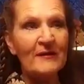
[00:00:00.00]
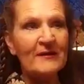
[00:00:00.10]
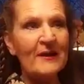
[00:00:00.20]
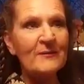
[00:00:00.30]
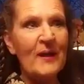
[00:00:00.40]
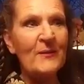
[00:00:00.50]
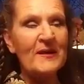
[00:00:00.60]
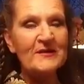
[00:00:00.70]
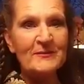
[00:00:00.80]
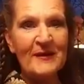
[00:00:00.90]
and I, I went
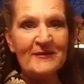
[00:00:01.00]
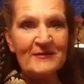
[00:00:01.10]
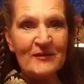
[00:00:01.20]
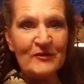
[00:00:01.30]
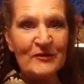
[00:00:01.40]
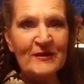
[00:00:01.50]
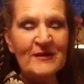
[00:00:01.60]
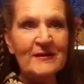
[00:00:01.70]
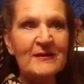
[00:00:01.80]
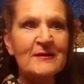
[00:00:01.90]
into my southern,
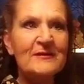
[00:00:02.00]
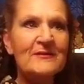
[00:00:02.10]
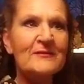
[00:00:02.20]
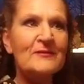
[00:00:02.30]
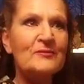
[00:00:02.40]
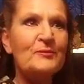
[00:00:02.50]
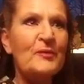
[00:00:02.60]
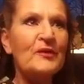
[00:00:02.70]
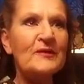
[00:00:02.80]
pulled